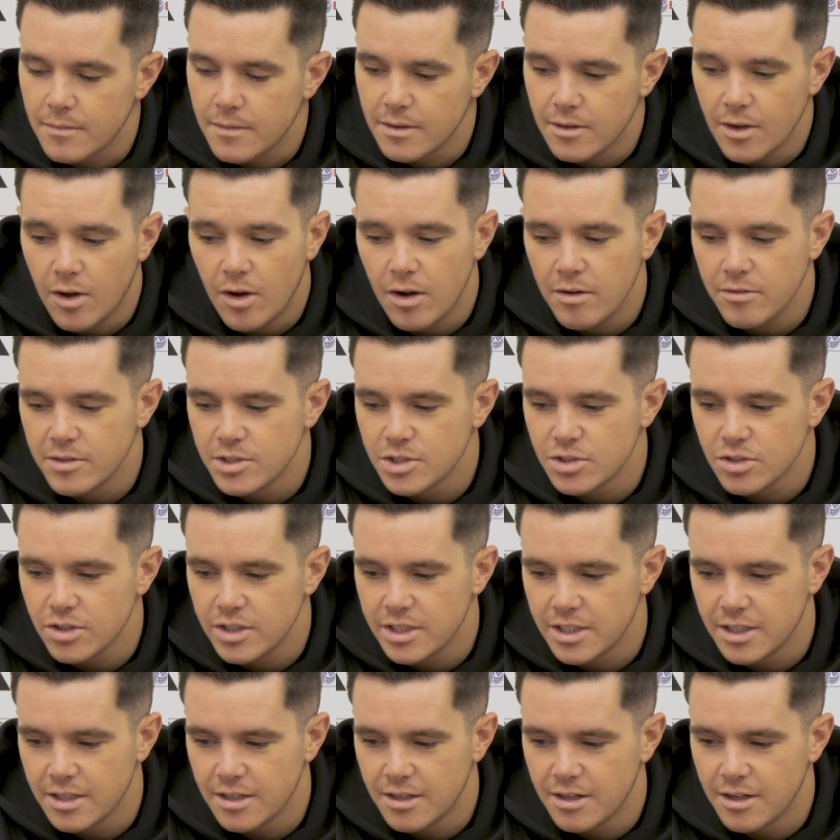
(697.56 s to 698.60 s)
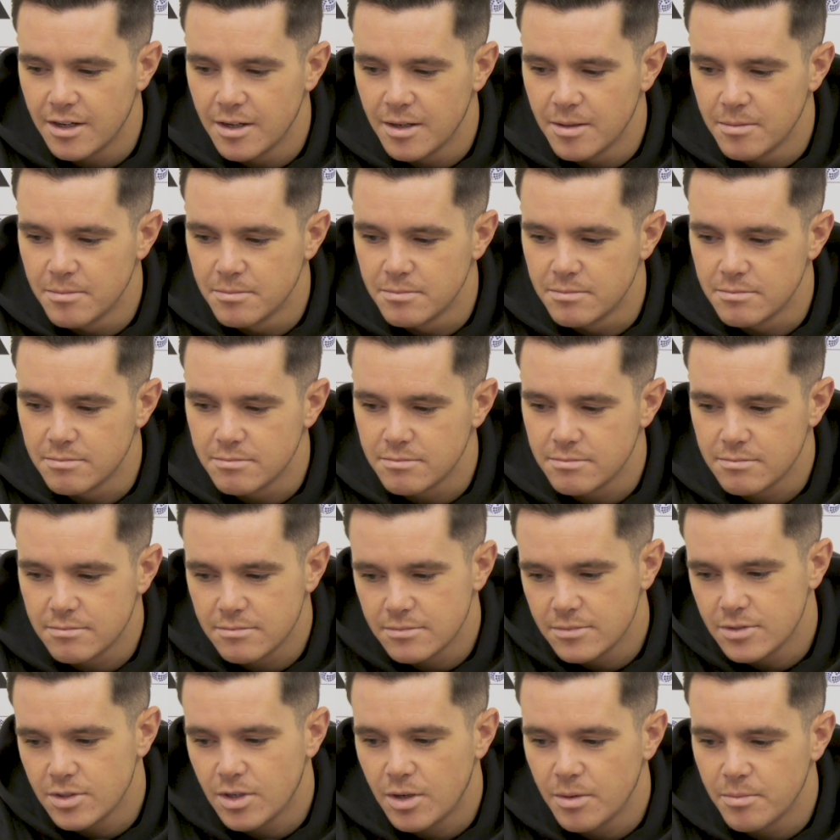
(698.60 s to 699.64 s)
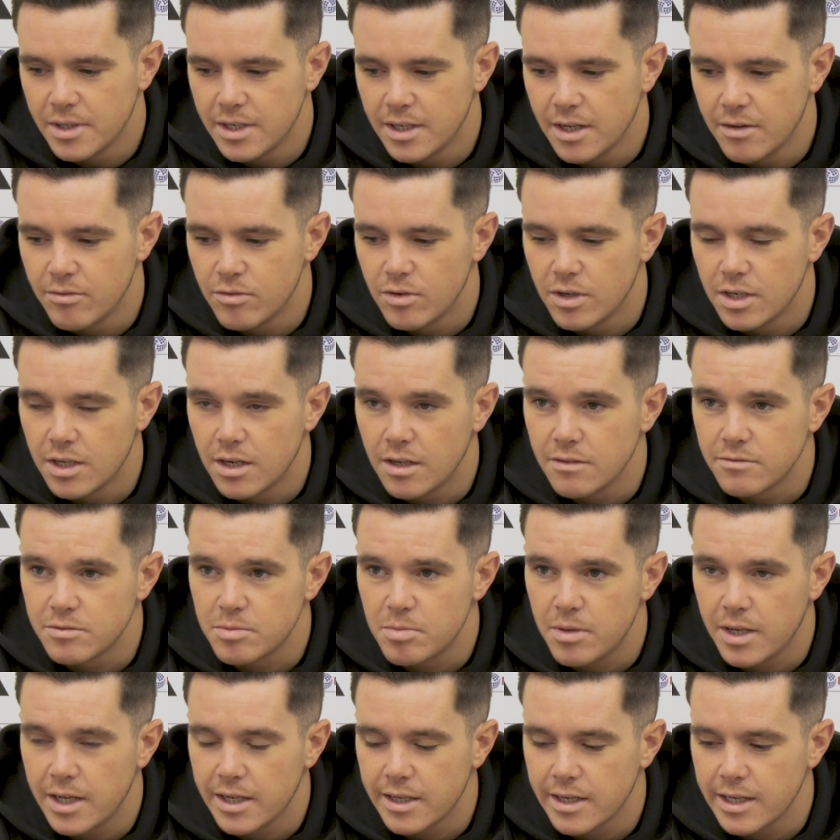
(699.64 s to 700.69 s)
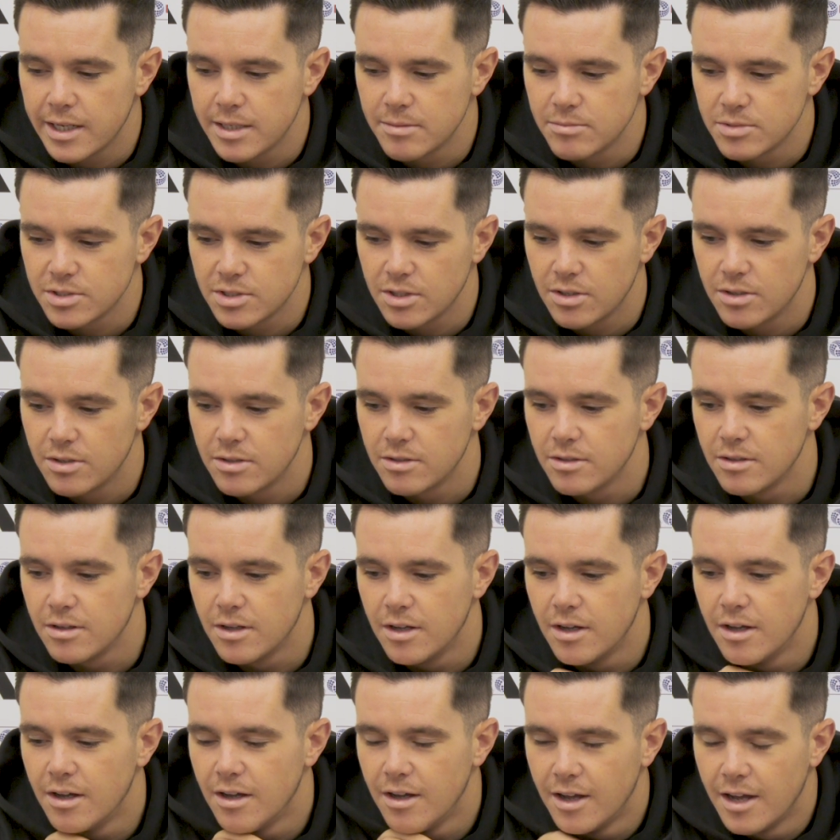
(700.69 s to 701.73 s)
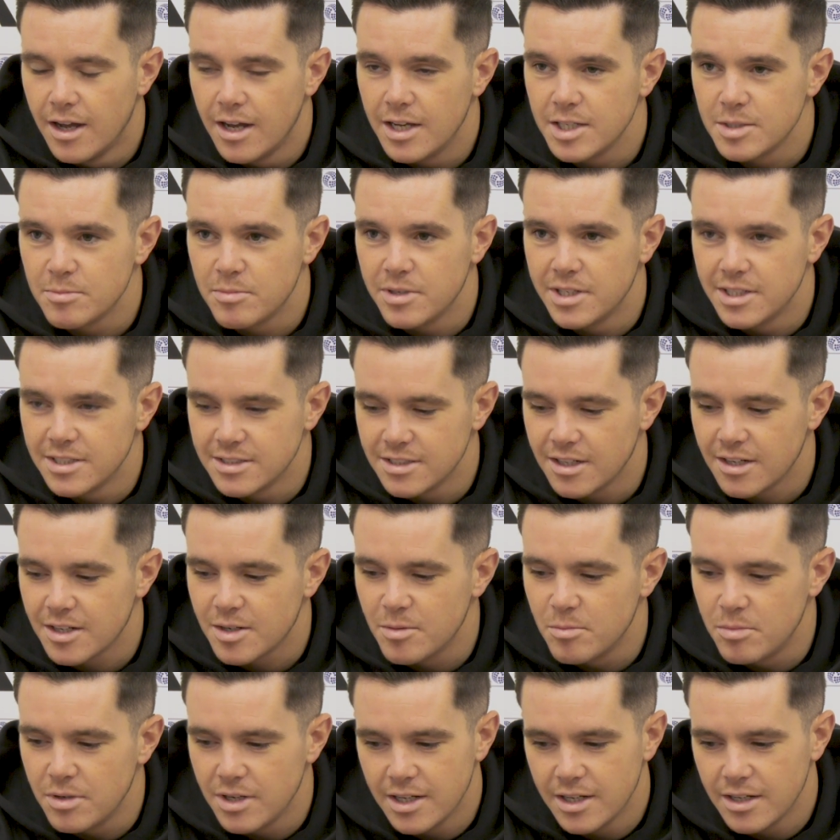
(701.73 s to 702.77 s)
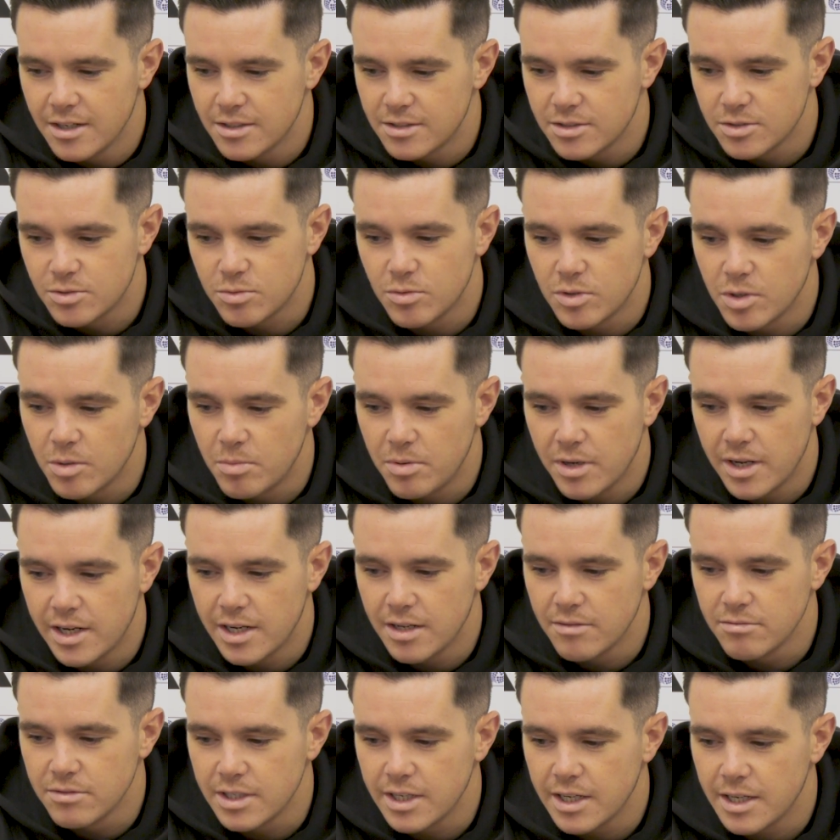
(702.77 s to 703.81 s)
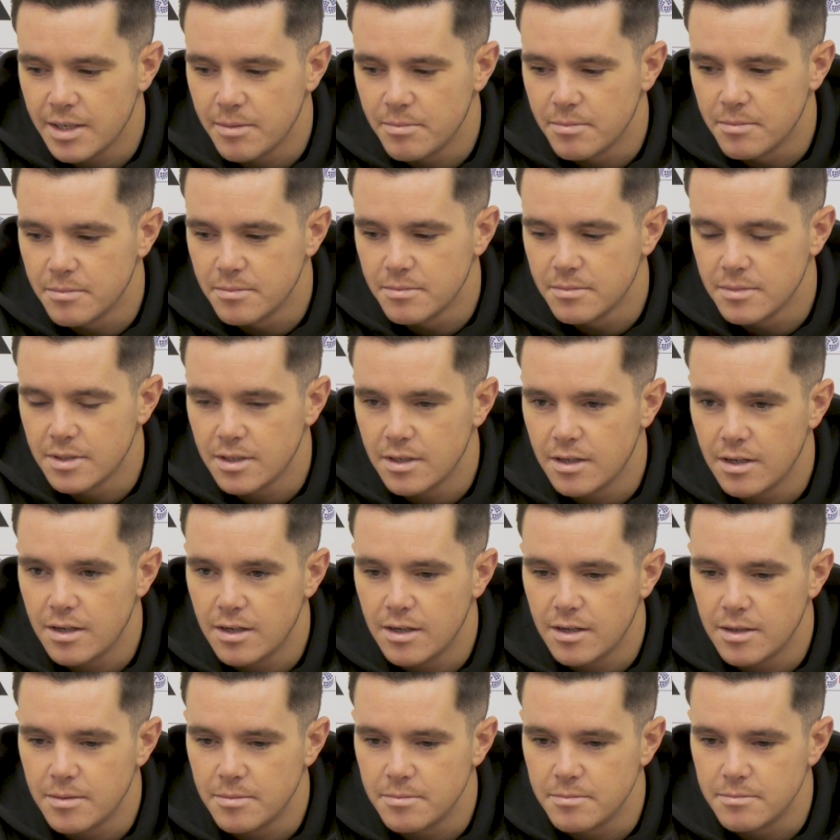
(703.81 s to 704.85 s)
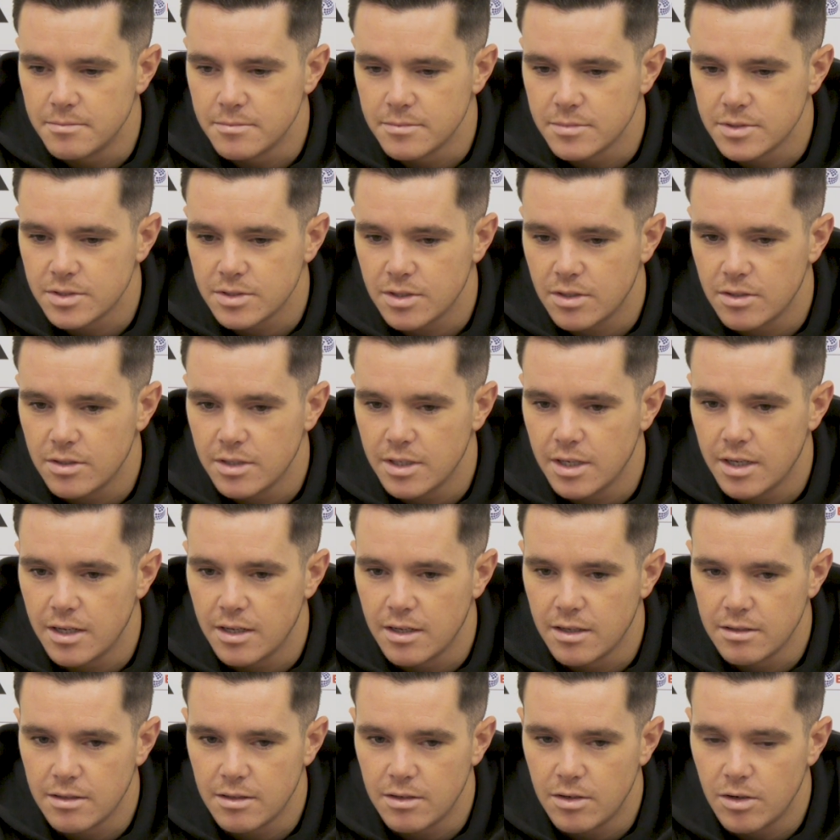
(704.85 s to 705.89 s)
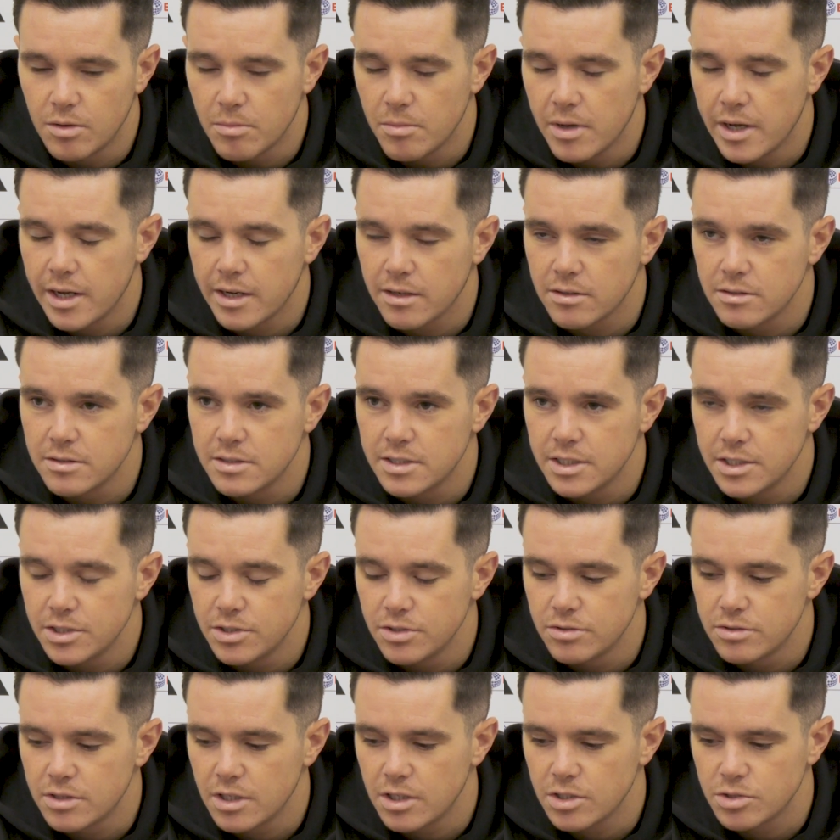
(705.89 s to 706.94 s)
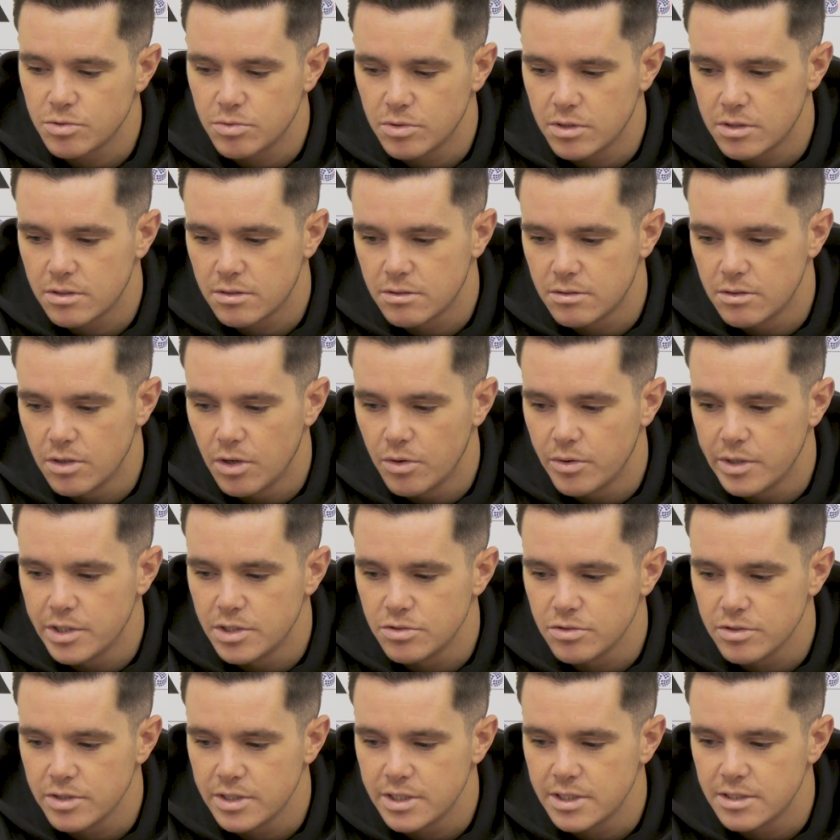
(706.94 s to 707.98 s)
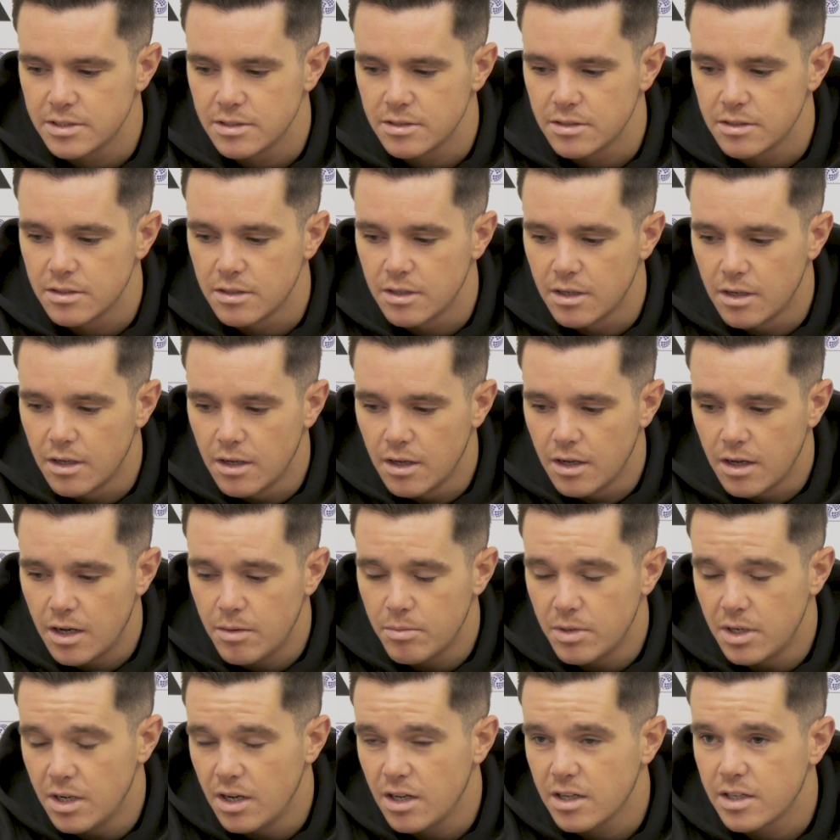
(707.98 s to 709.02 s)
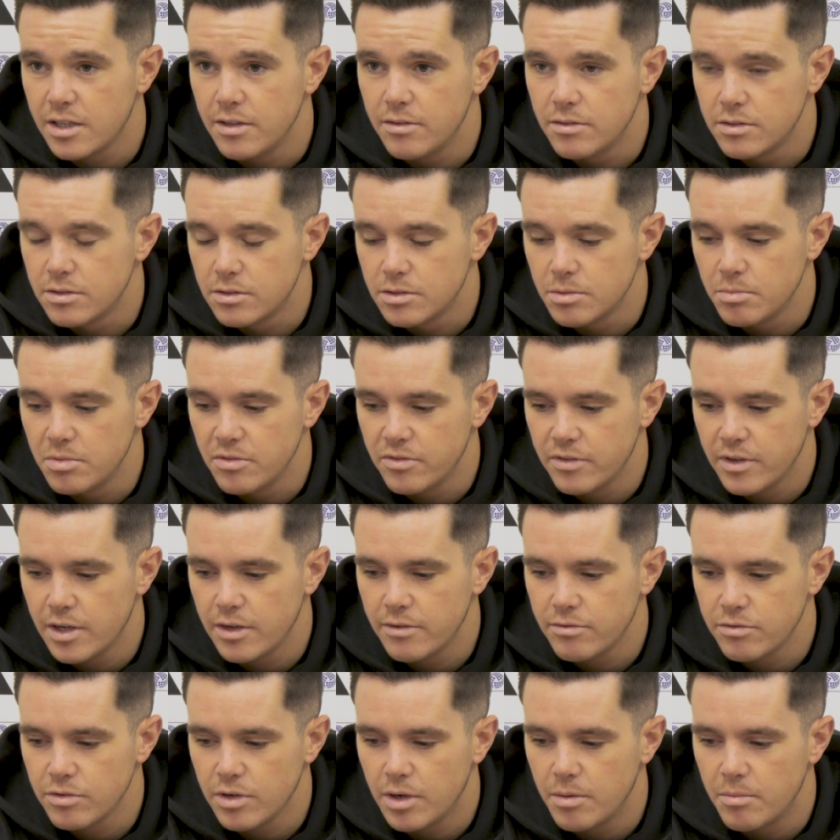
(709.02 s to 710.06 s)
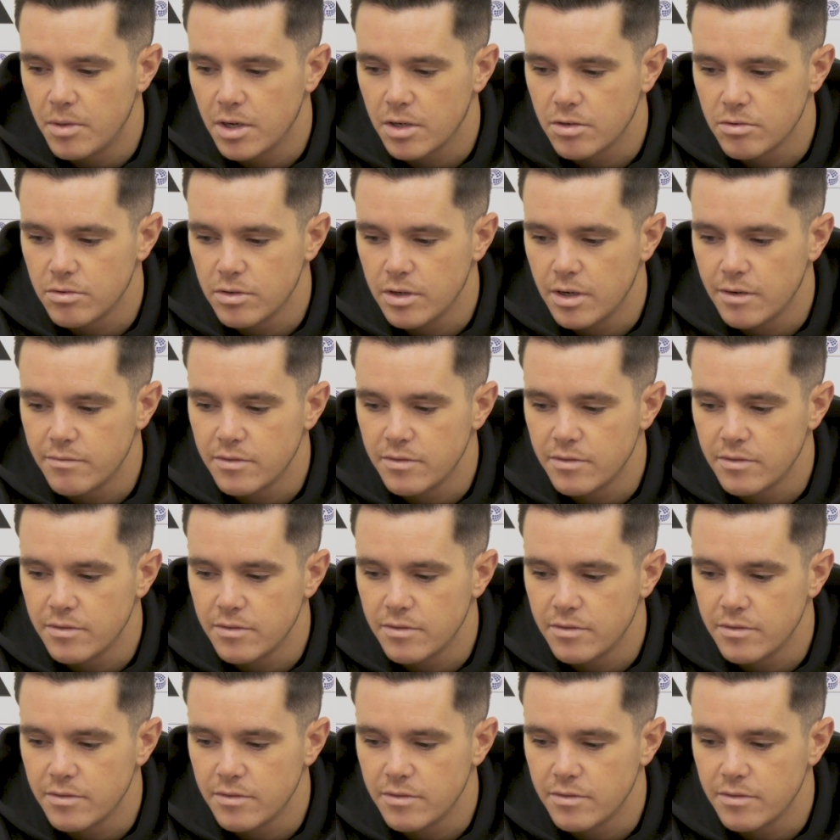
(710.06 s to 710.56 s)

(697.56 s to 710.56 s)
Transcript: No, I've enjoyed it. You know what I mean? Everyone loves playing games, so as many as I can play, I just want to play in every game. Long may it continue, touch wood, no injuries. And I've been lucky, to be fair, throughout my career.